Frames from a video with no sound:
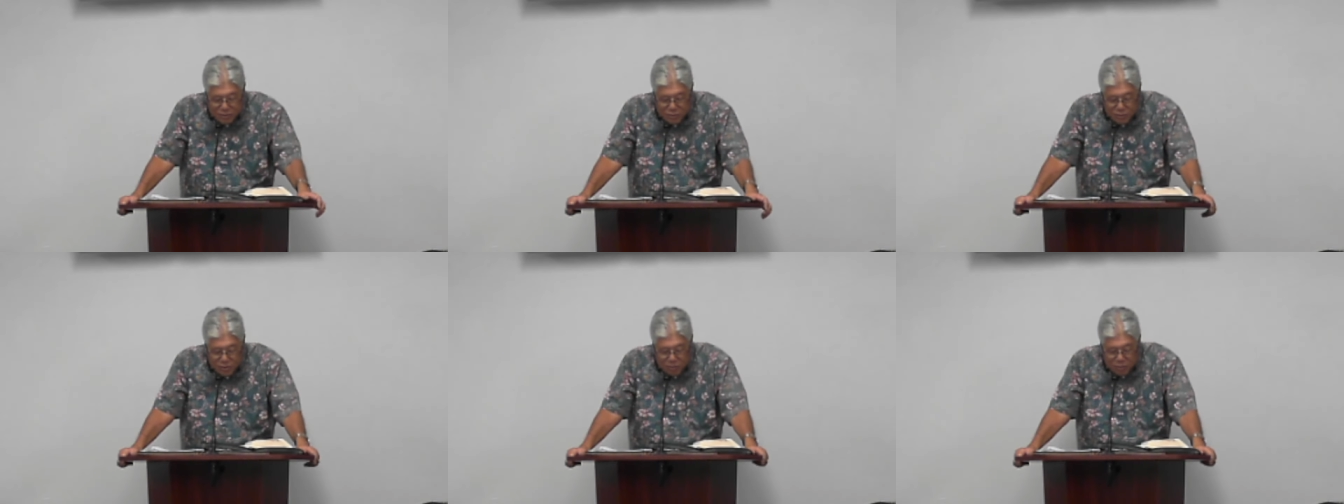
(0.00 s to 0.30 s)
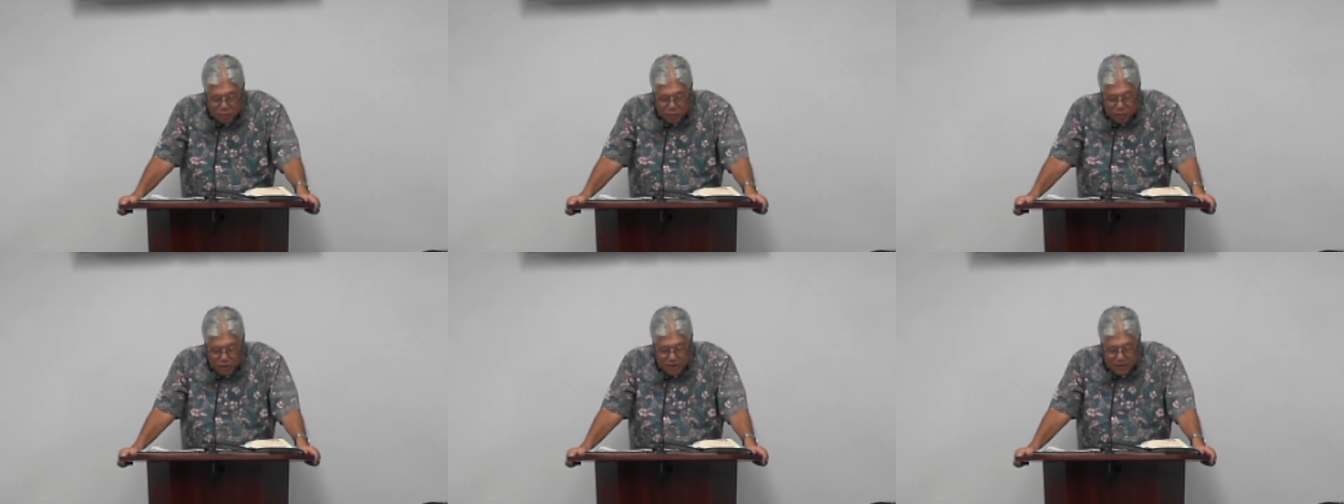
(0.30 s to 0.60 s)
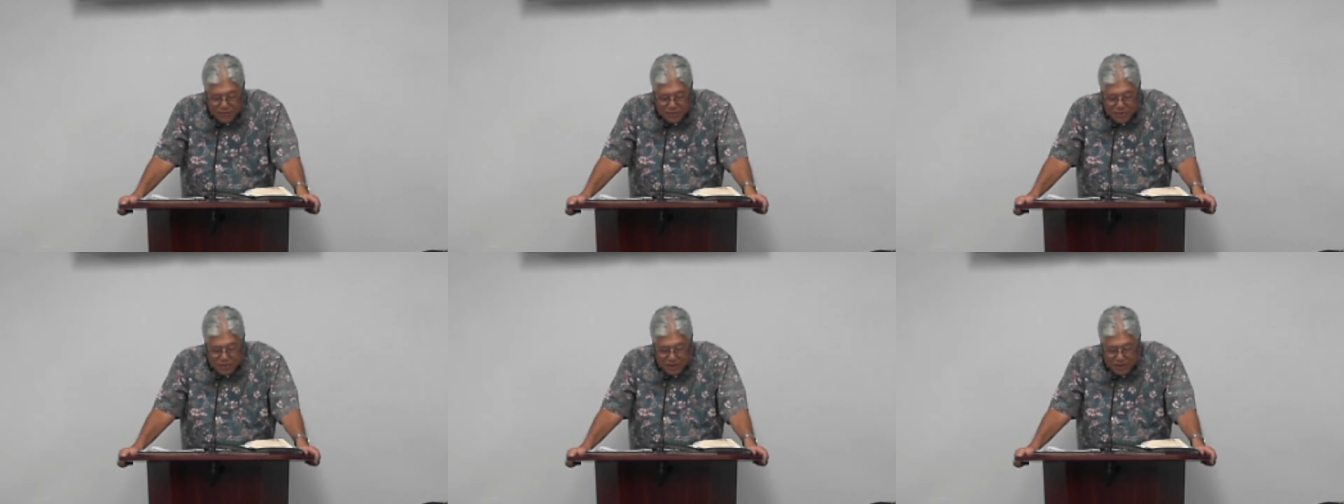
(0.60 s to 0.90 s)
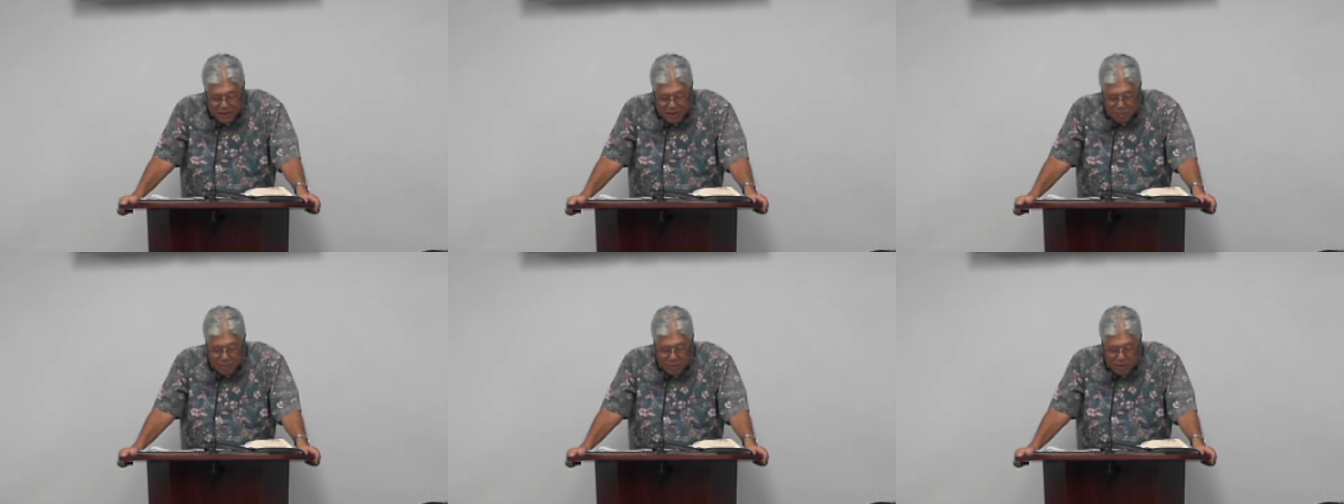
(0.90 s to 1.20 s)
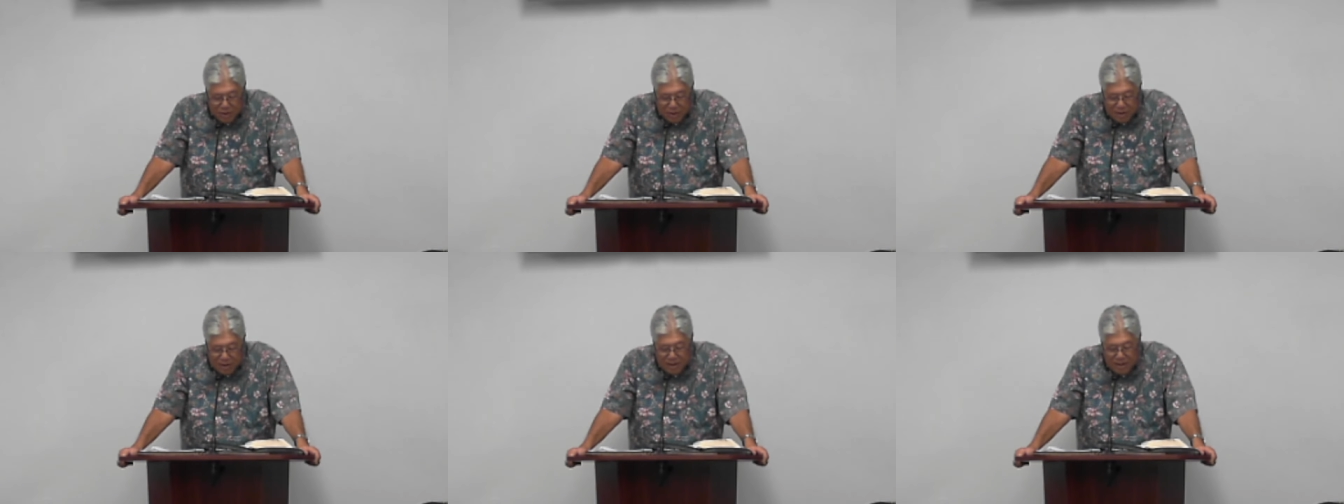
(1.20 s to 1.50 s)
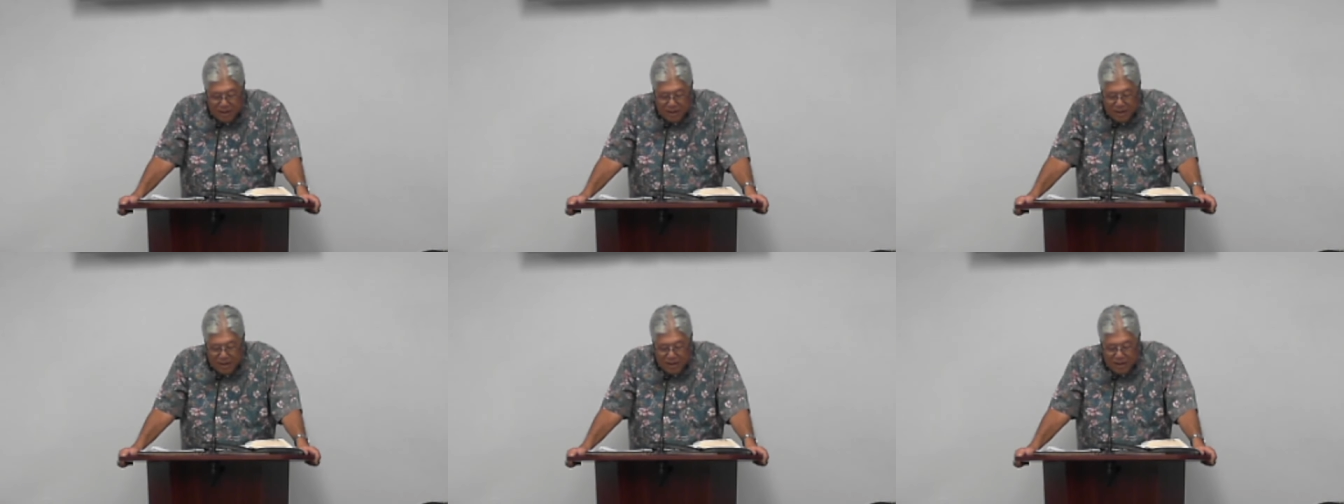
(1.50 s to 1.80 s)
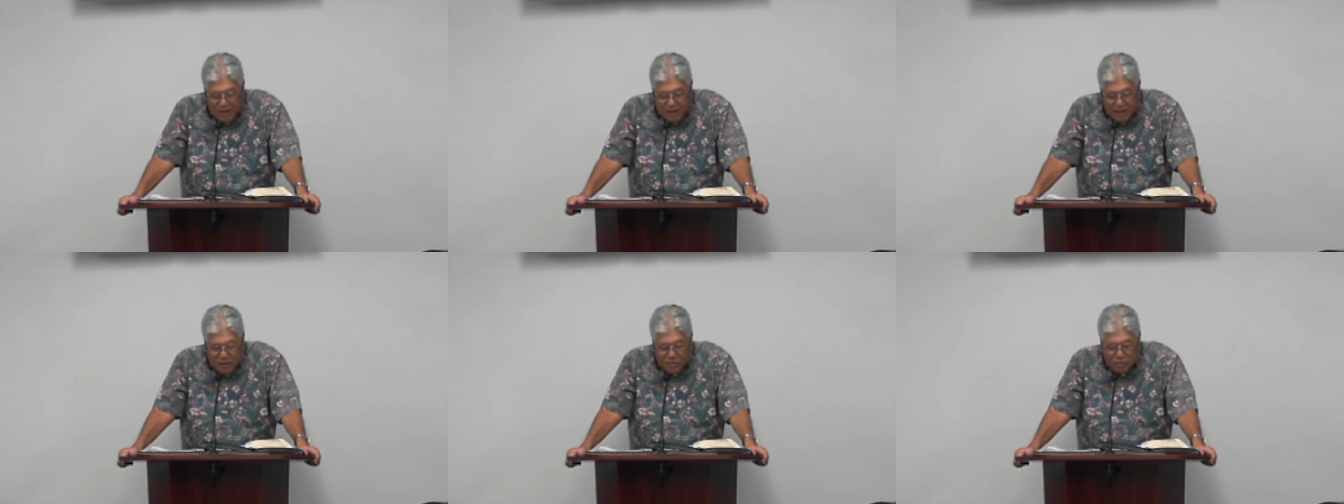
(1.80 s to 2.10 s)
to the point of shedding blood
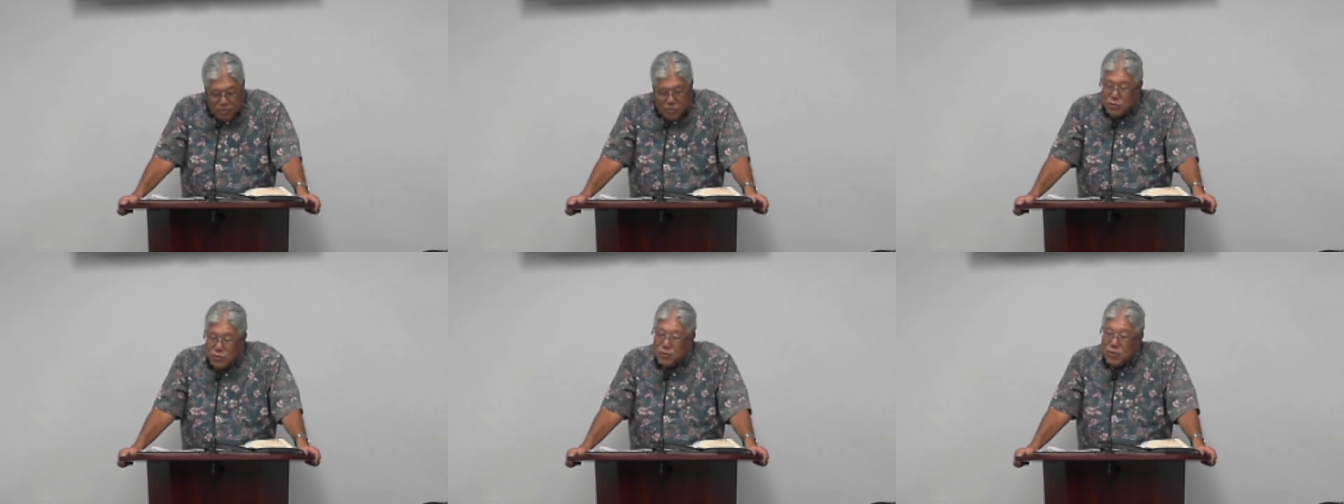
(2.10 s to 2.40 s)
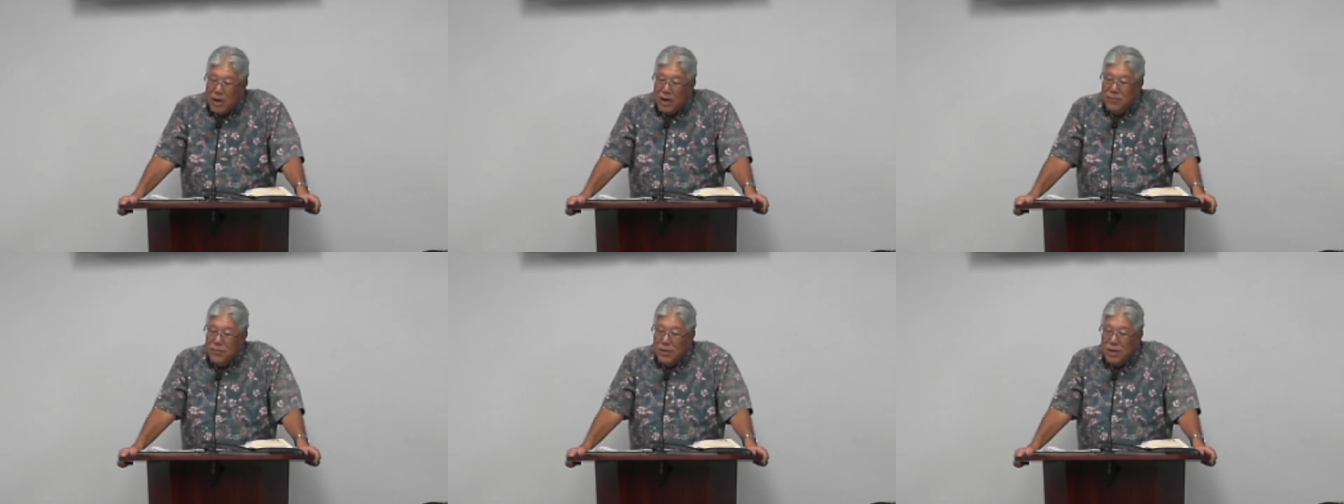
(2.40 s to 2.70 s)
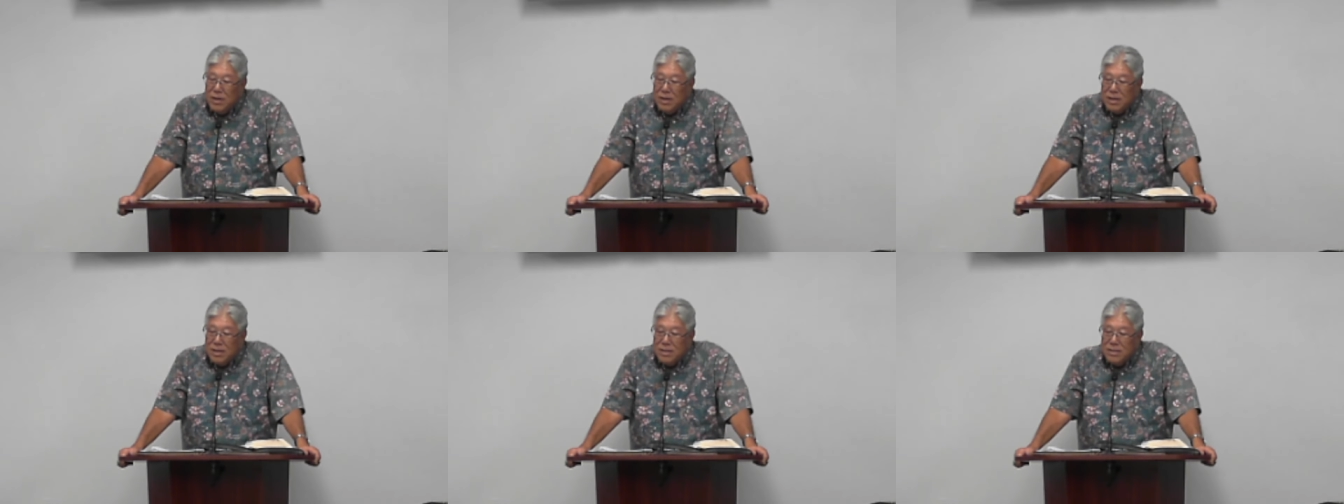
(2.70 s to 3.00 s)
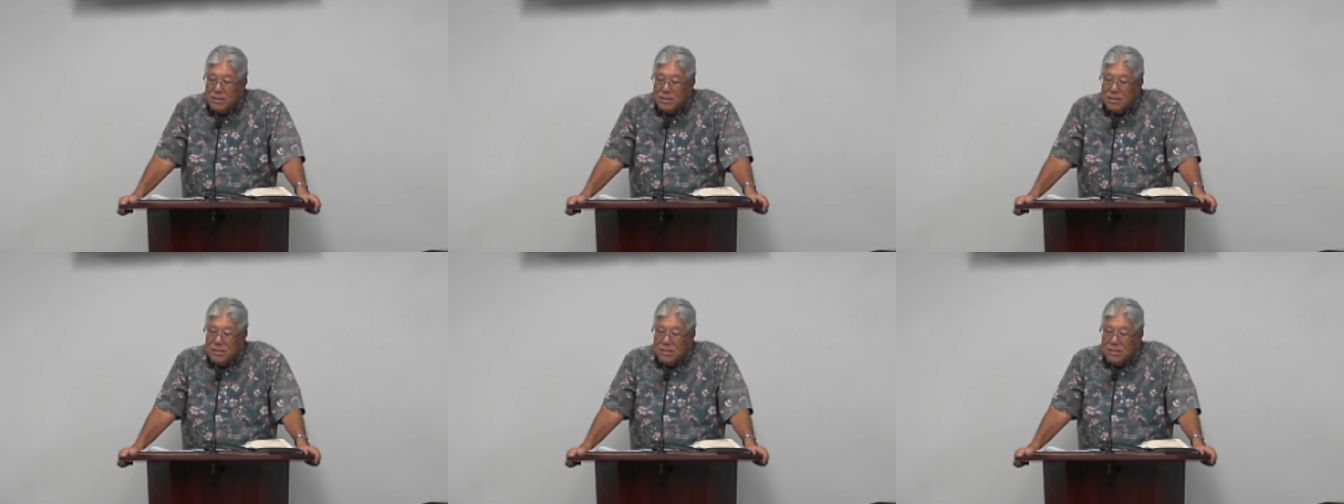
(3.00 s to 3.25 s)
in your striving against